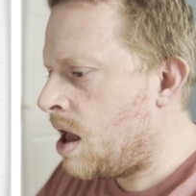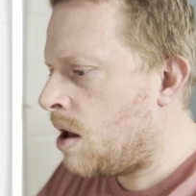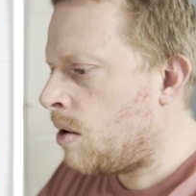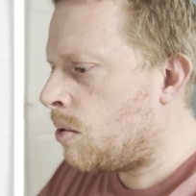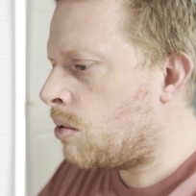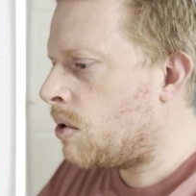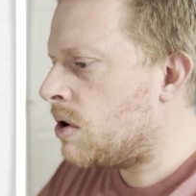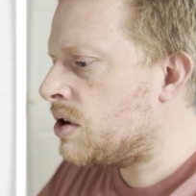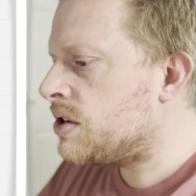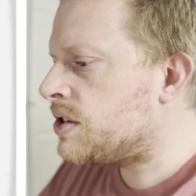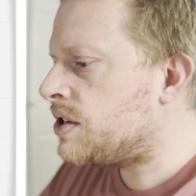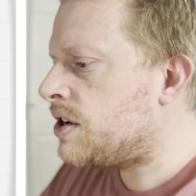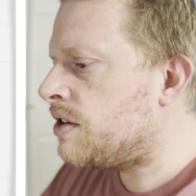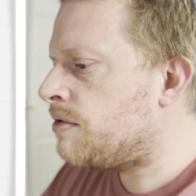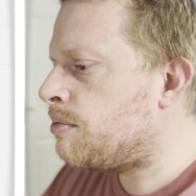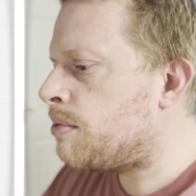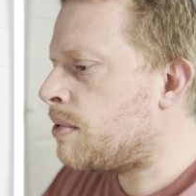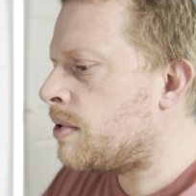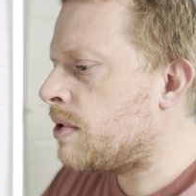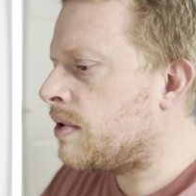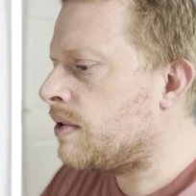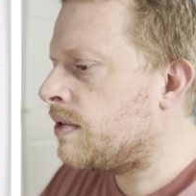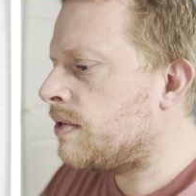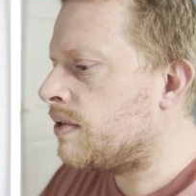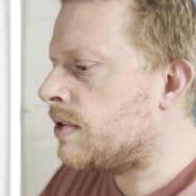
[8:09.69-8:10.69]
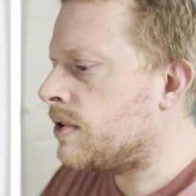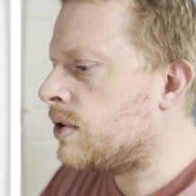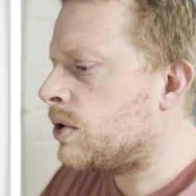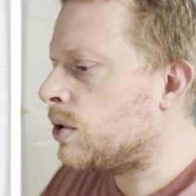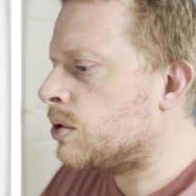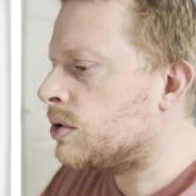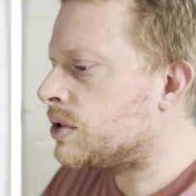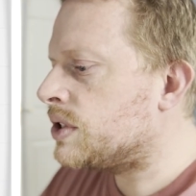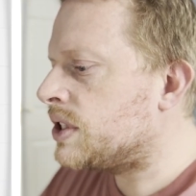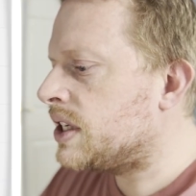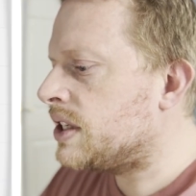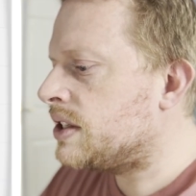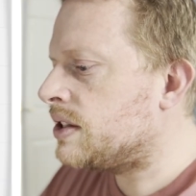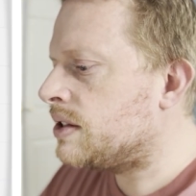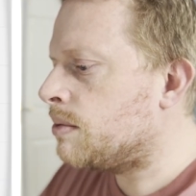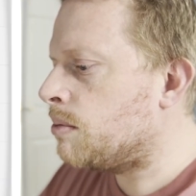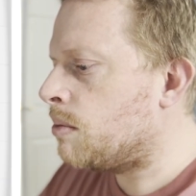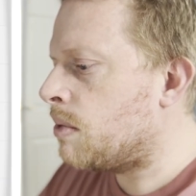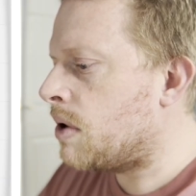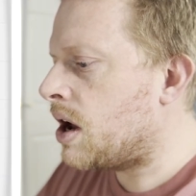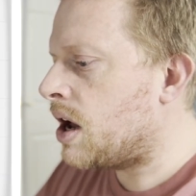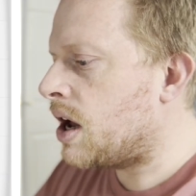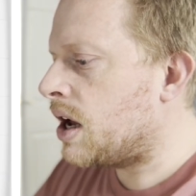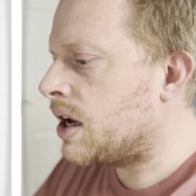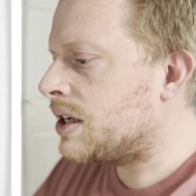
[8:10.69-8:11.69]
Once you've proven your system
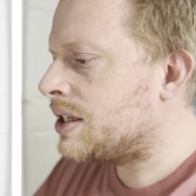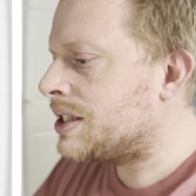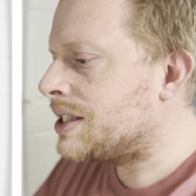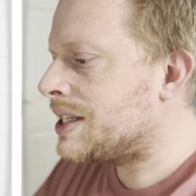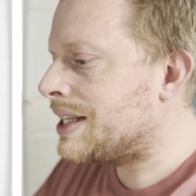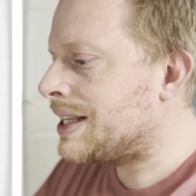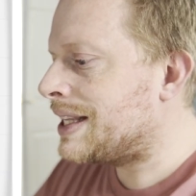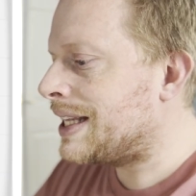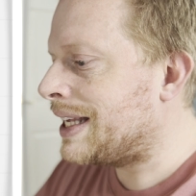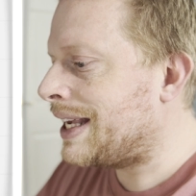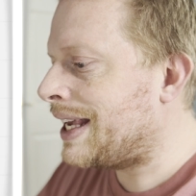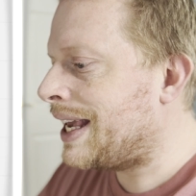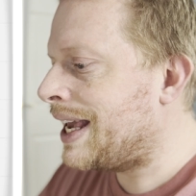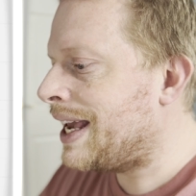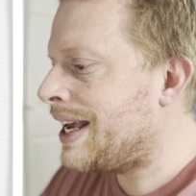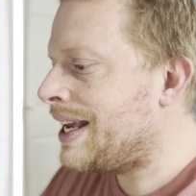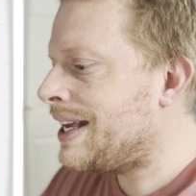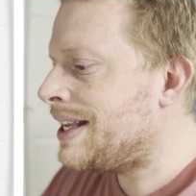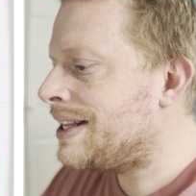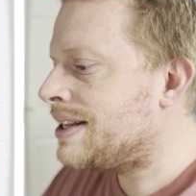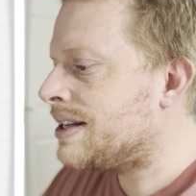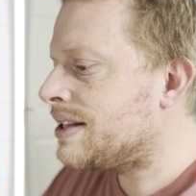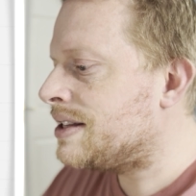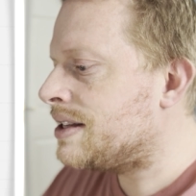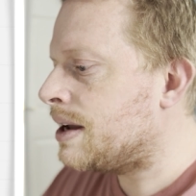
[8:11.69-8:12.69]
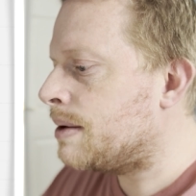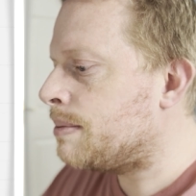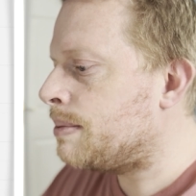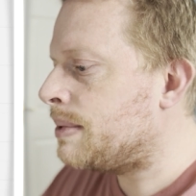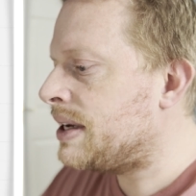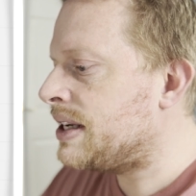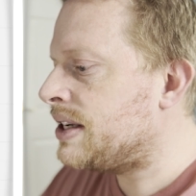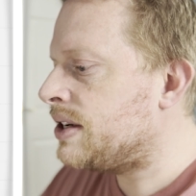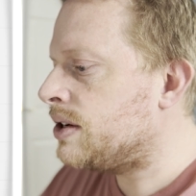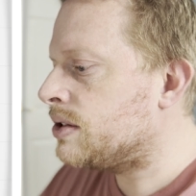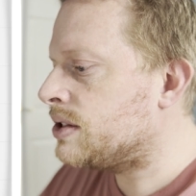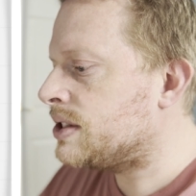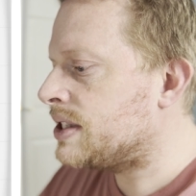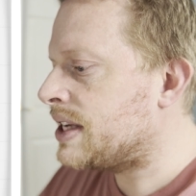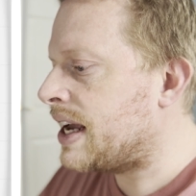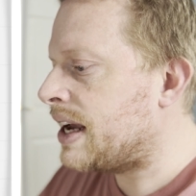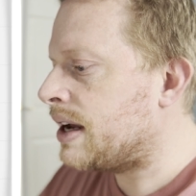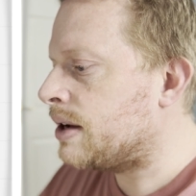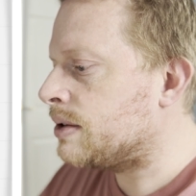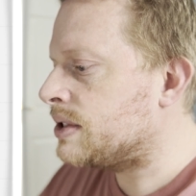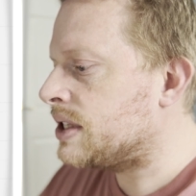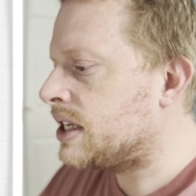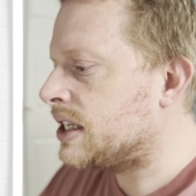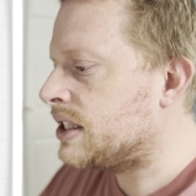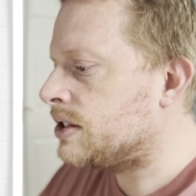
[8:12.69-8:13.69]
works, the key to doubling your
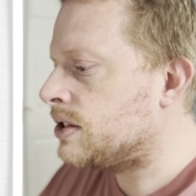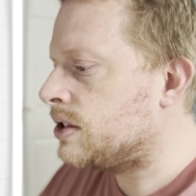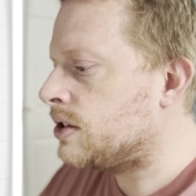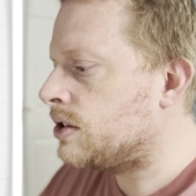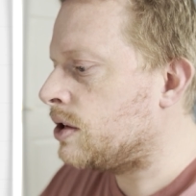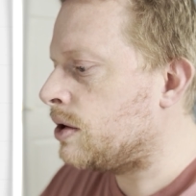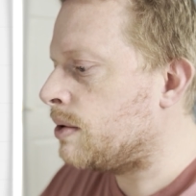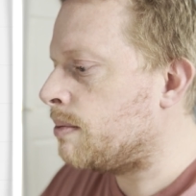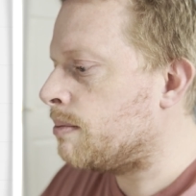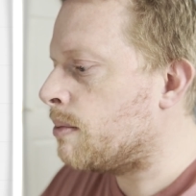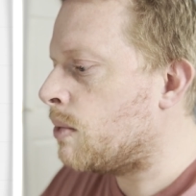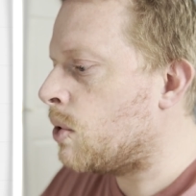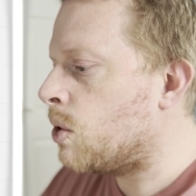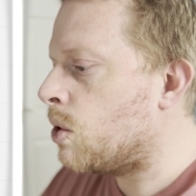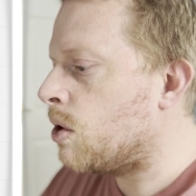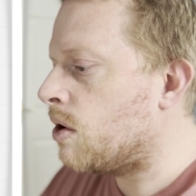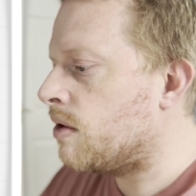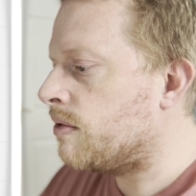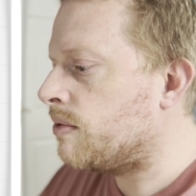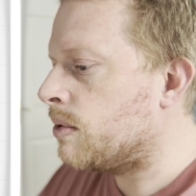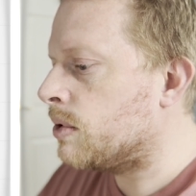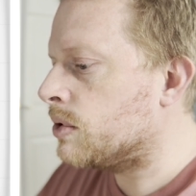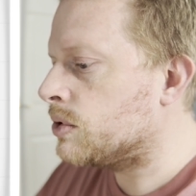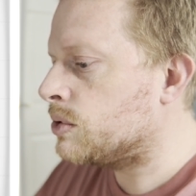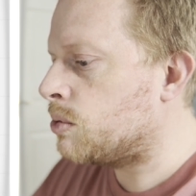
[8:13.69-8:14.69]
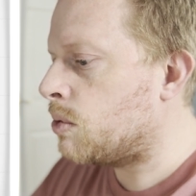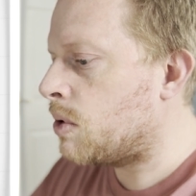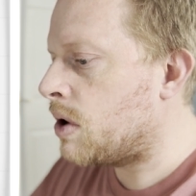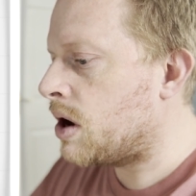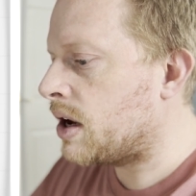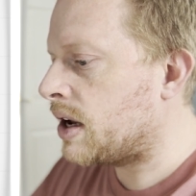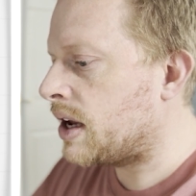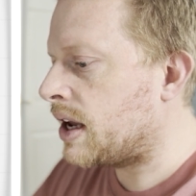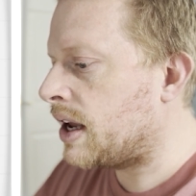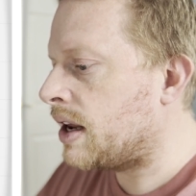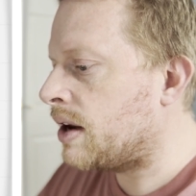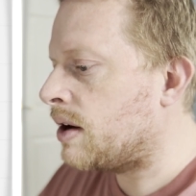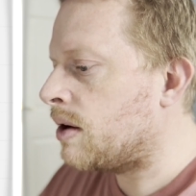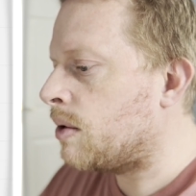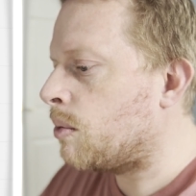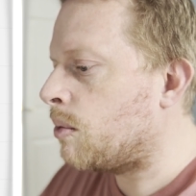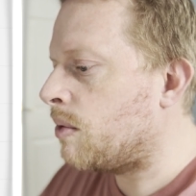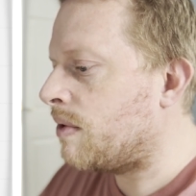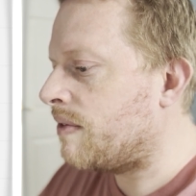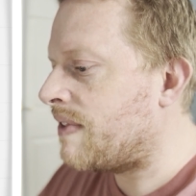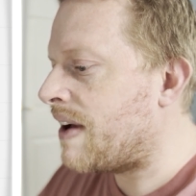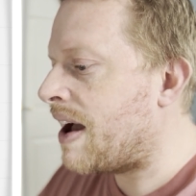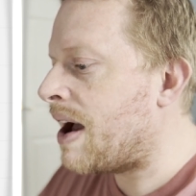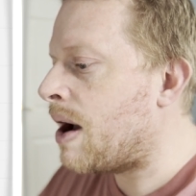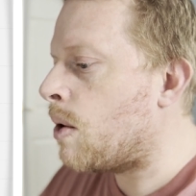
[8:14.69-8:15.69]
sales is to do more of what's working
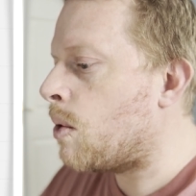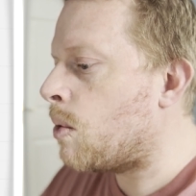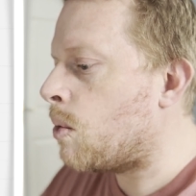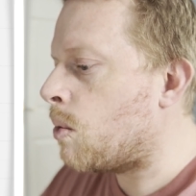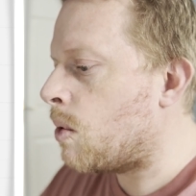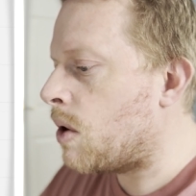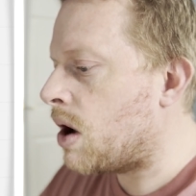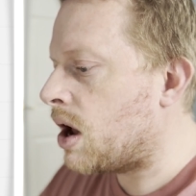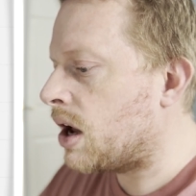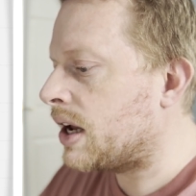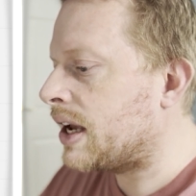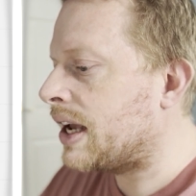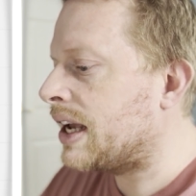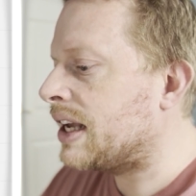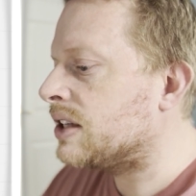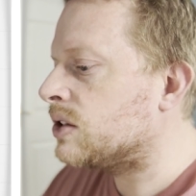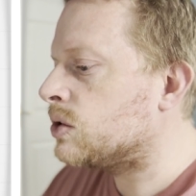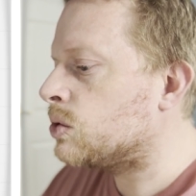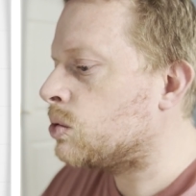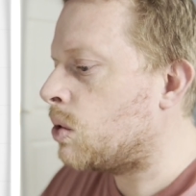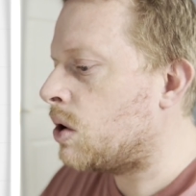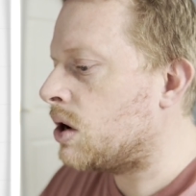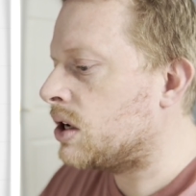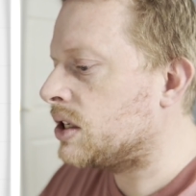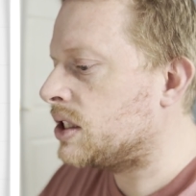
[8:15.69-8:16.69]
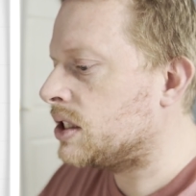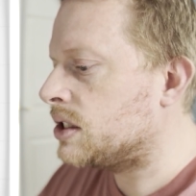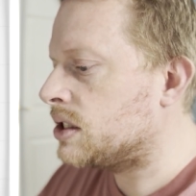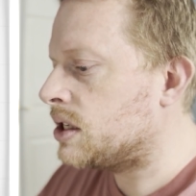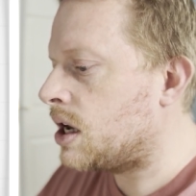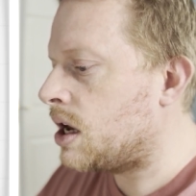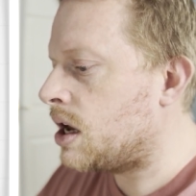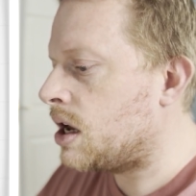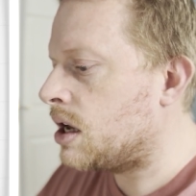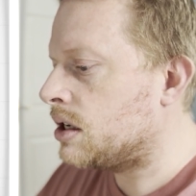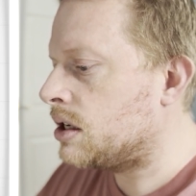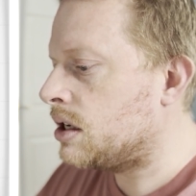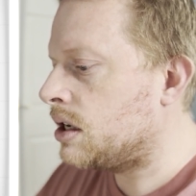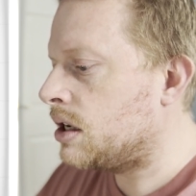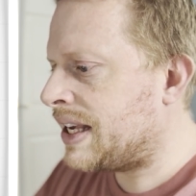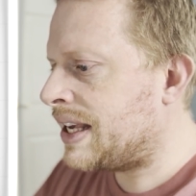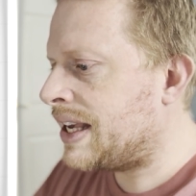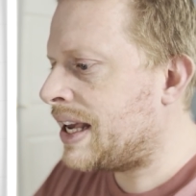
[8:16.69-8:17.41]
without working twice as hard.